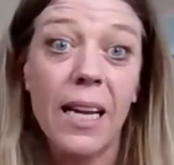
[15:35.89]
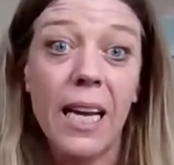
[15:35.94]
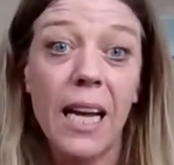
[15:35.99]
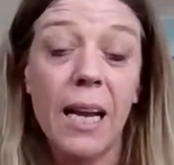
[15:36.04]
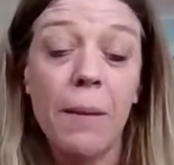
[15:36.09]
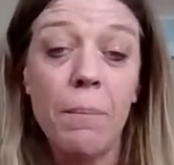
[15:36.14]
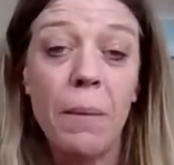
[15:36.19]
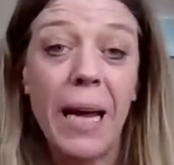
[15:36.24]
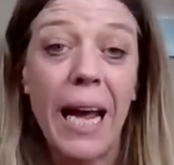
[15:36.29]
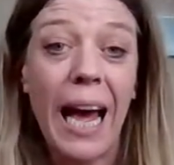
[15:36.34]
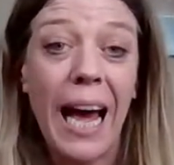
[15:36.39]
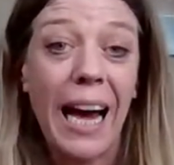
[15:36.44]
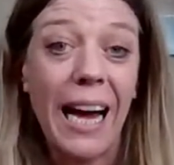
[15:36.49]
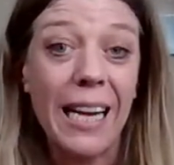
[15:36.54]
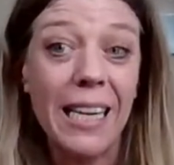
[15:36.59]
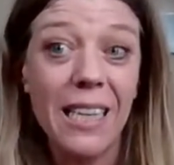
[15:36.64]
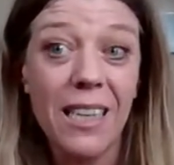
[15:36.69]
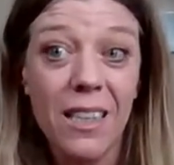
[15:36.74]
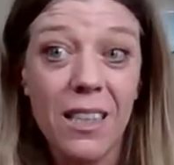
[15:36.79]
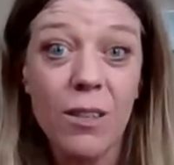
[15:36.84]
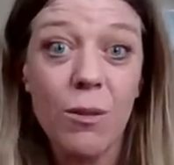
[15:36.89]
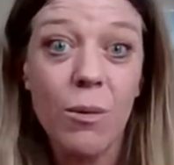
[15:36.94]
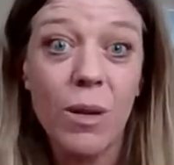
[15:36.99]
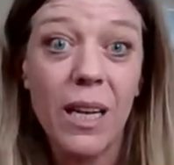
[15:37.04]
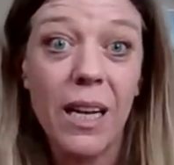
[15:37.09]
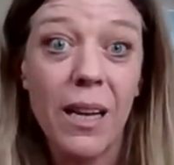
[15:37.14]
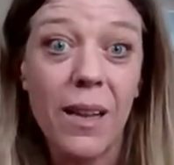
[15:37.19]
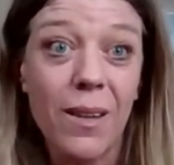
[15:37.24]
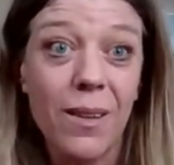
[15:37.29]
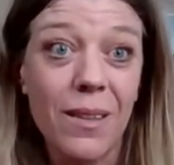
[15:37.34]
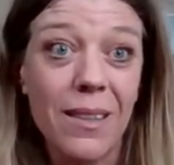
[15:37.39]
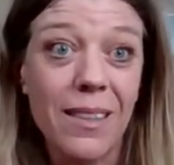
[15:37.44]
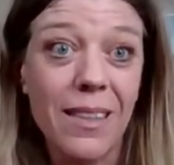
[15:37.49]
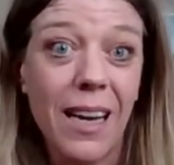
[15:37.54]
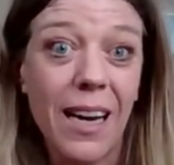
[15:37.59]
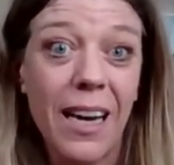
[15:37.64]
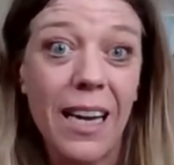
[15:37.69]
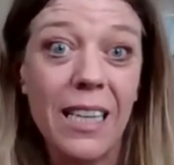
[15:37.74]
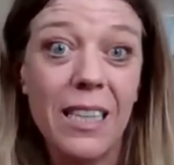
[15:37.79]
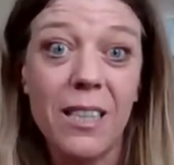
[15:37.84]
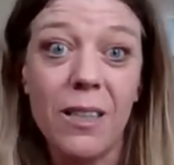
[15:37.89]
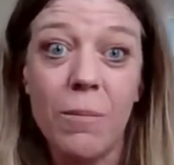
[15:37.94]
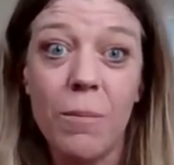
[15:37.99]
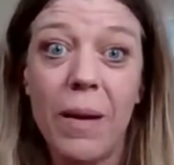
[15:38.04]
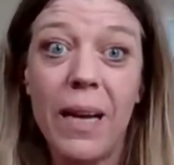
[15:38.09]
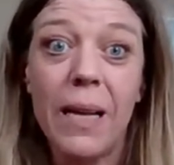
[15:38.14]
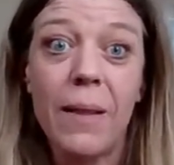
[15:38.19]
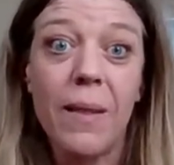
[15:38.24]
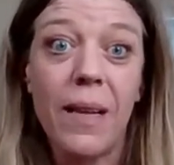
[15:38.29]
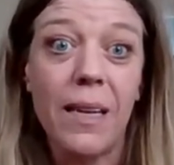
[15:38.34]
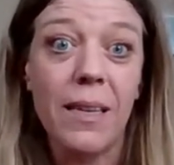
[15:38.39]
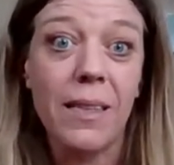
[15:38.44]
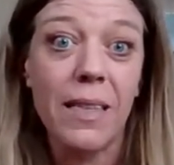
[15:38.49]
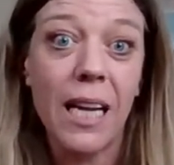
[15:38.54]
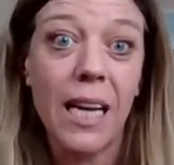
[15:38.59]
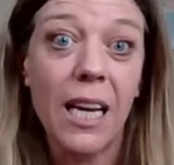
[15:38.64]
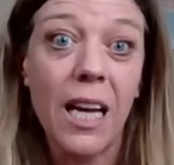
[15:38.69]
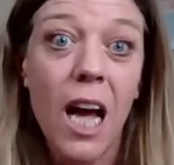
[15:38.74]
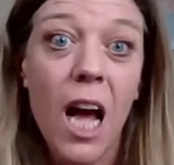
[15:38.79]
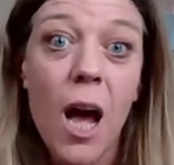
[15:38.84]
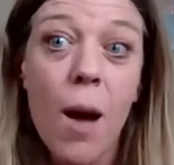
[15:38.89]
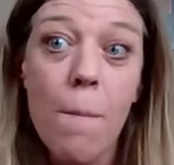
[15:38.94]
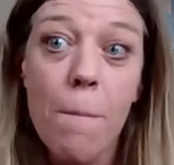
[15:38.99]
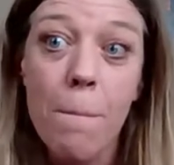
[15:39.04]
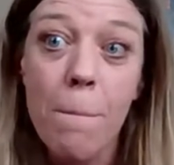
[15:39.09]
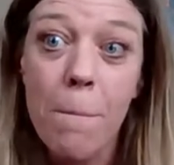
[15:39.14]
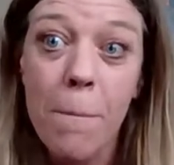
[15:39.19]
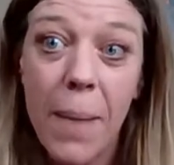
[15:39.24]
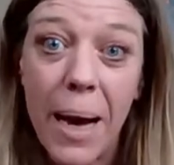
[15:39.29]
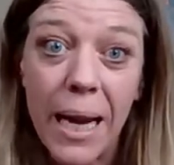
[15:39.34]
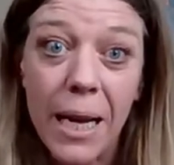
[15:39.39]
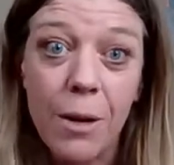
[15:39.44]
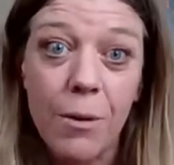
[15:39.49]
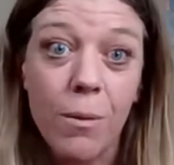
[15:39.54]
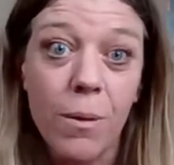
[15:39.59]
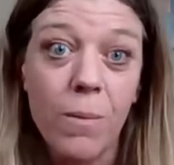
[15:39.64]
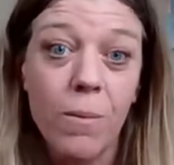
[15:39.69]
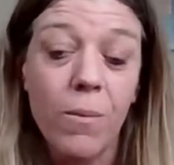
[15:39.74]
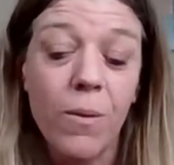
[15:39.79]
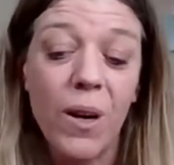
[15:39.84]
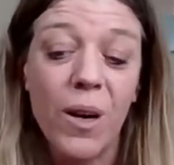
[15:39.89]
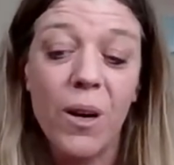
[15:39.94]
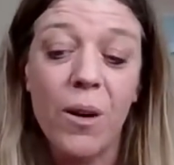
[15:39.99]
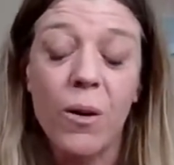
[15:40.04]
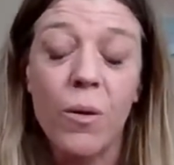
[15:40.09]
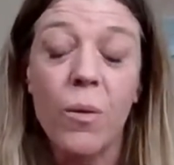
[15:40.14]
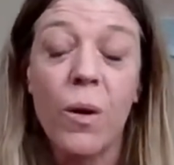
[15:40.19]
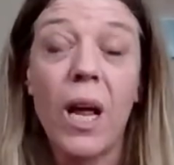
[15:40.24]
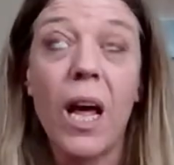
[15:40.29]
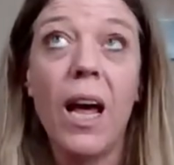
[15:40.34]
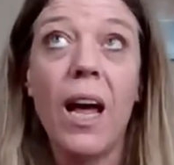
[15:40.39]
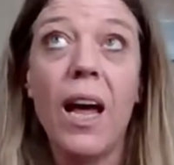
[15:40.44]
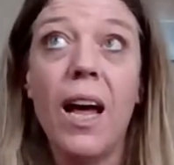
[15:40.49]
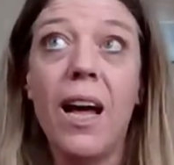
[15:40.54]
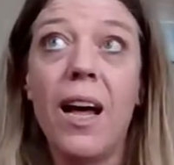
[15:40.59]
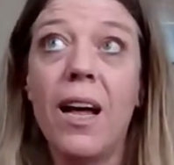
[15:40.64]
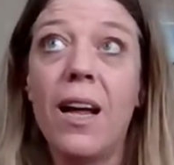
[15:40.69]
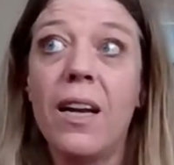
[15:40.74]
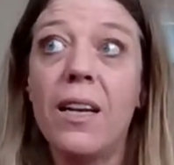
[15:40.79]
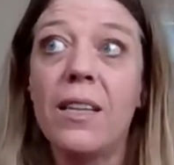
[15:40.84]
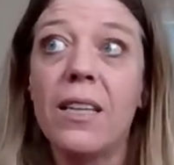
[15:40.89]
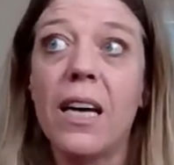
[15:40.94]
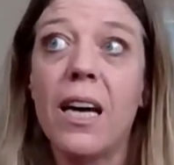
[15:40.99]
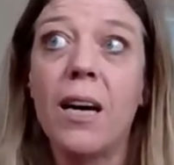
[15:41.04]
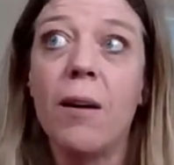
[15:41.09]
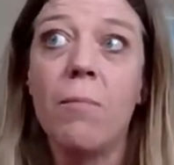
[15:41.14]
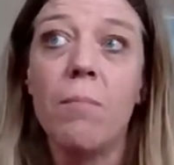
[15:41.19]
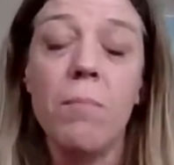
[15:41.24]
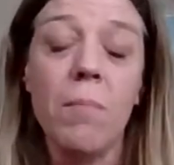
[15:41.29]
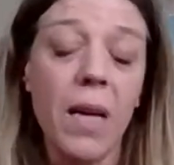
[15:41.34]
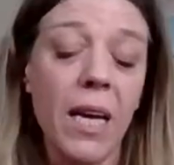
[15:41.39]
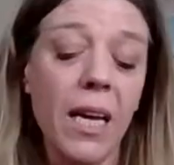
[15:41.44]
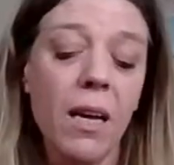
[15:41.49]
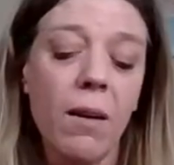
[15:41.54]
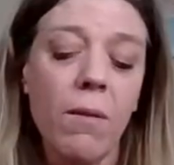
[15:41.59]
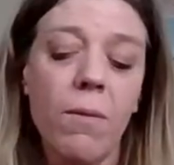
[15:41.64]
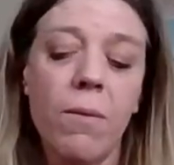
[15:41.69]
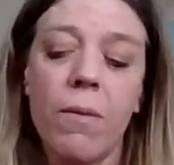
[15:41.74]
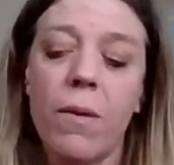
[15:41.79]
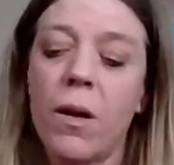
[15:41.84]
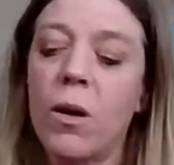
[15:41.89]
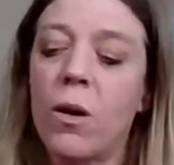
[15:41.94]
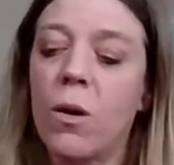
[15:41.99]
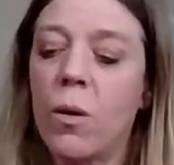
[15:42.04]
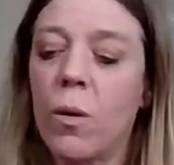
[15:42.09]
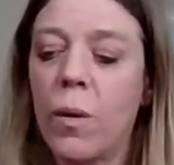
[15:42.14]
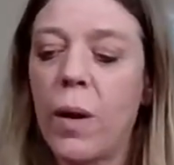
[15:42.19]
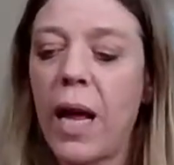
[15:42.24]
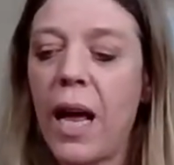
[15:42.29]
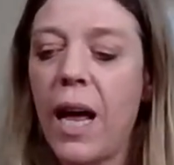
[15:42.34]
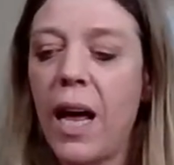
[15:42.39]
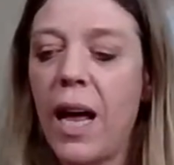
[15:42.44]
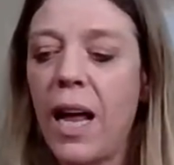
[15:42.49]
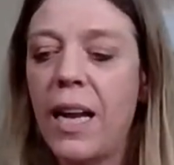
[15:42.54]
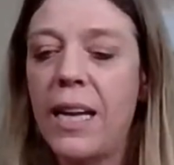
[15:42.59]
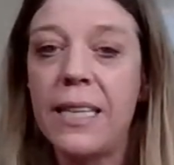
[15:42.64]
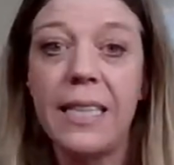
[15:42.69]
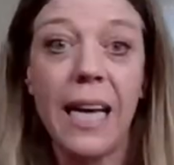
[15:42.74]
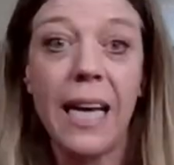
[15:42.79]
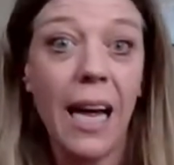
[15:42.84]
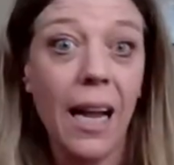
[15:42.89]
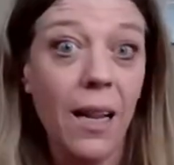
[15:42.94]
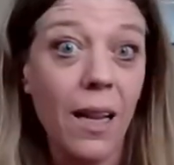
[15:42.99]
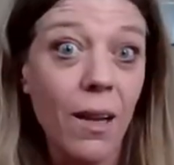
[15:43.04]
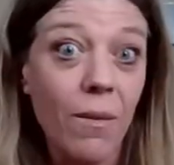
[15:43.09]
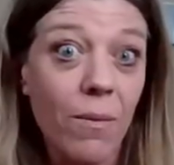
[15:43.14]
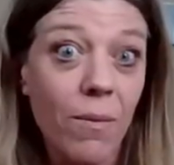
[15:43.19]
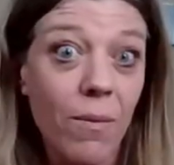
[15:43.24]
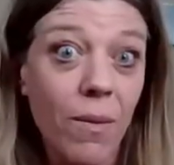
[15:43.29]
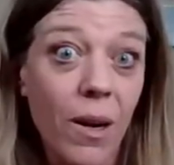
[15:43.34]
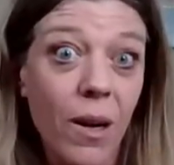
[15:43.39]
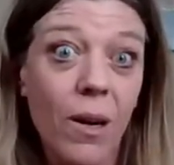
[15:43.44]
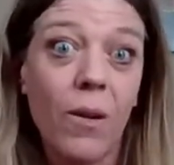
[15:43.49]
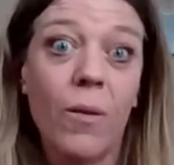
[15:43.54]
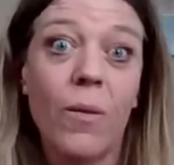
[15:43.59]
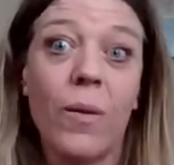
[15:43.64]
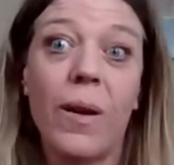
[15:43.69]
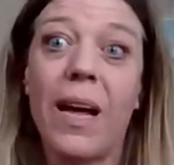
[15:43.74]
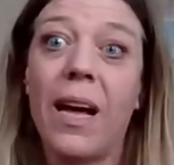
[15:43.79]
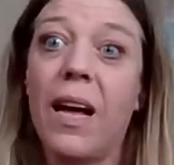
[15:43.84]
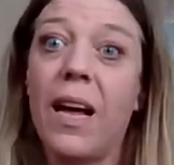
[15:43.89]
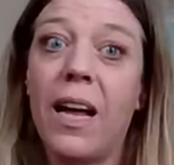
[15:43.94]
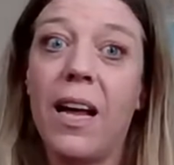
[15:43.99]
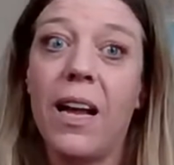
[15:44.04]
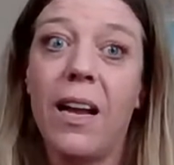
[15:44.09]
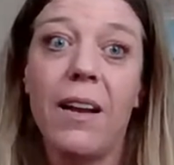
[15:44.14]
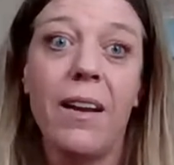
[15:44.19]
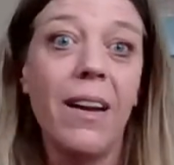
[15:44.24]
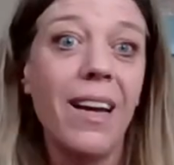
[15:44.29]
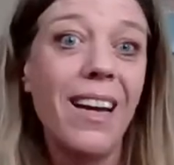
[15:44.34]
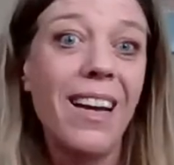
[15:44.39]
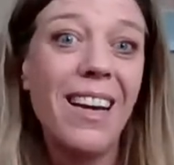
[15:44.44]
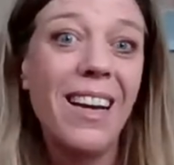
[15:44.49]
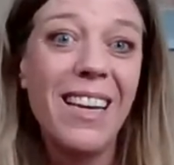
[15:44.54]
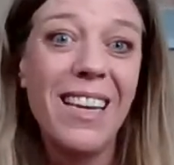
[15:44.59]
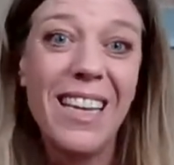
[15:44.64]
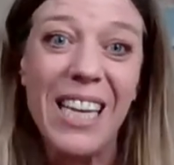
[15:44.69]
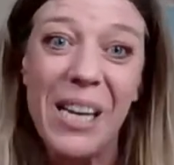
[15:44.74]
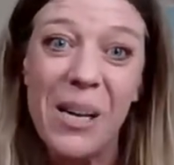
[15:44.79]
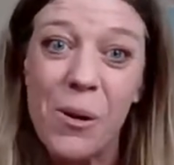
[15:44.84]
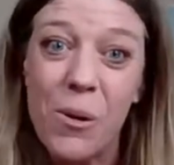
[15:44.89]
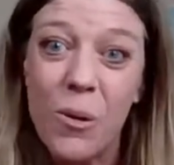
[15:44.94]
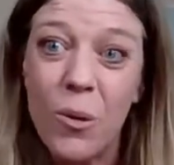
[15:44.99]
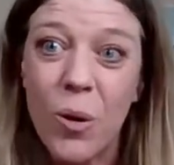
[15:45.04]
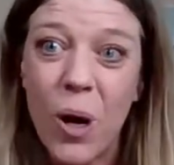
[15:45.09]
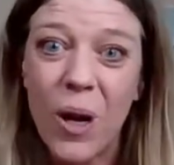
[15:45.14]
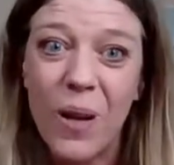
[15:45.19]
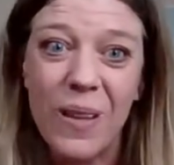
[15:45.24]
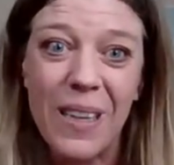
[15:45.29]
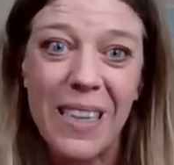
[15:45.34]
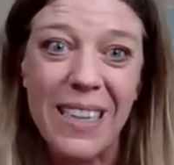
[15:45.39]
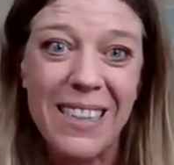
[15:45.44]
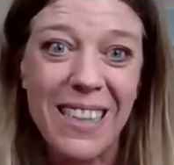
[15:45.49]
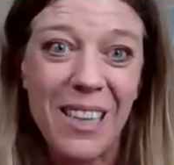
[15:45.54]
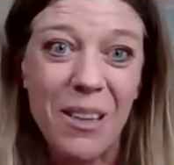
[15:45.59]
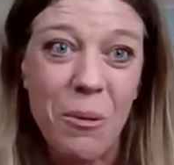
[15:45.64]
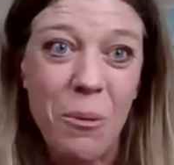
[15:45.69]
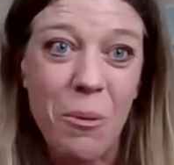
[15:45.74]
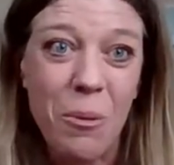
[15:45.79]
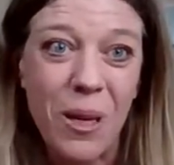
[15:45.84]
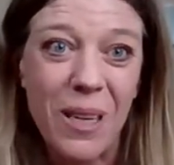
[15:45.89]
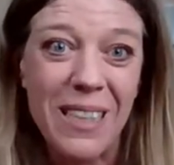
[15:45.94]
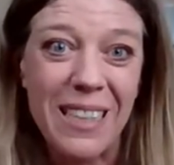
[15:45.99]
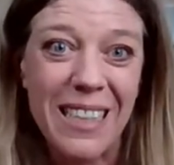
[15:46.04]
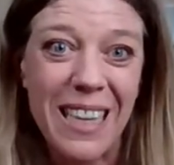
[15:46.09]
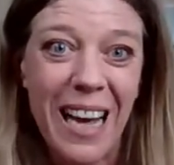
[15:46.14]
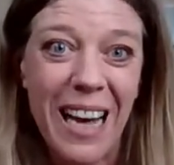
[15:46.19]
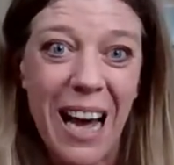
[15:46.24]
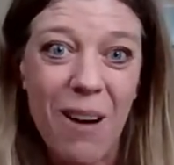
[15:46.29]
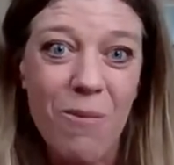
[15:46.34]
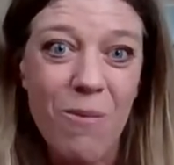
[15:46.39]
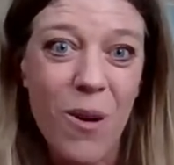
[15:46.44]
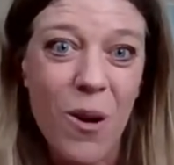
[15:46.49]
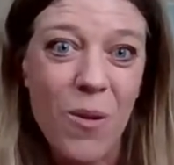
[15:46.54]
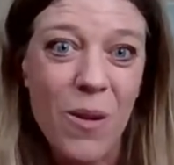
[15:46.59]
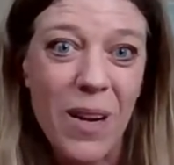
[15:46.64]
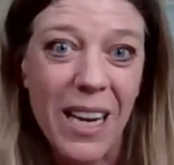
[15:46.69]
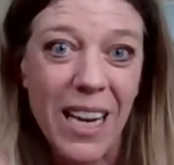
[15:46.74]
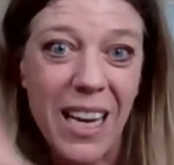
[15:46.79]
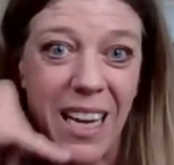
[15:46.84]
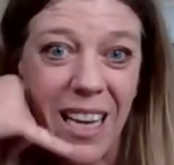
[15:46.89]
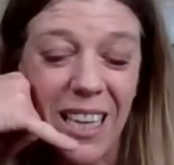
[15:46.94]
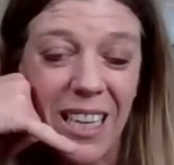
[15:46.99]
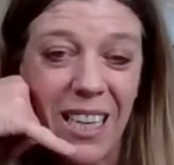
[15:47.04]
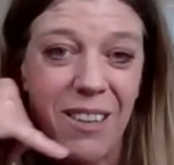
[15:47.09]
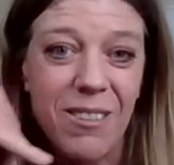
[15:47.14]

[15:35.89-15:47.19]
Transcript: It can be added to another sign to make things like microphone and megaphone and telephone and, you know, all these other words that have phone in it.